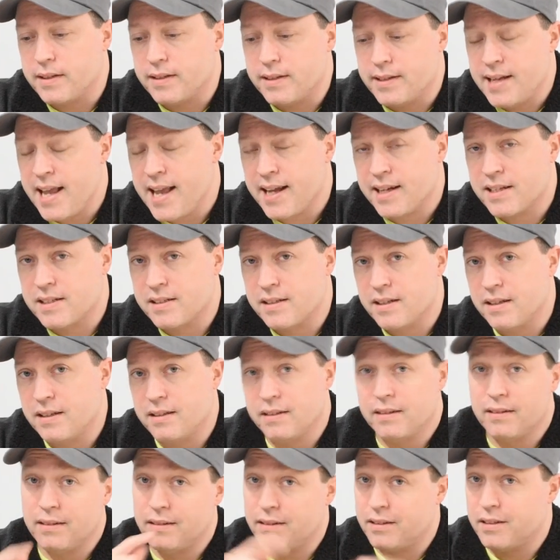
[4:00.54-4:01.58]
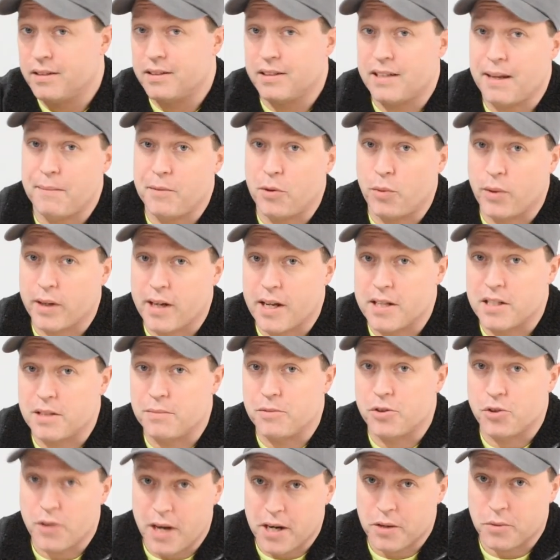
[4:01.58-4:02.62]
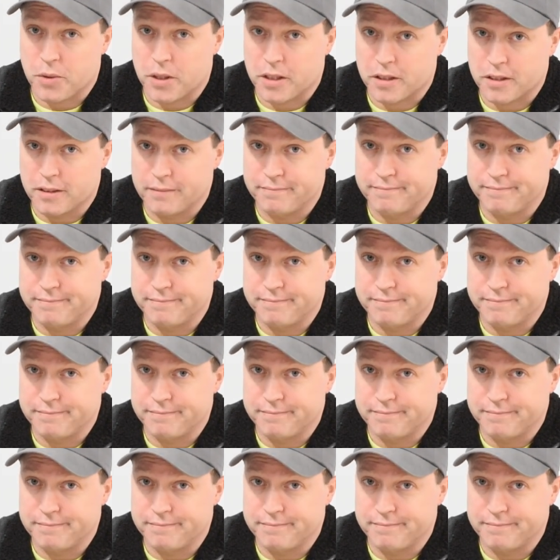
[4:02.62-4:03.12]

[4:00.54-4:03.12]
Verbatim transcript: next it's time to work on some track work.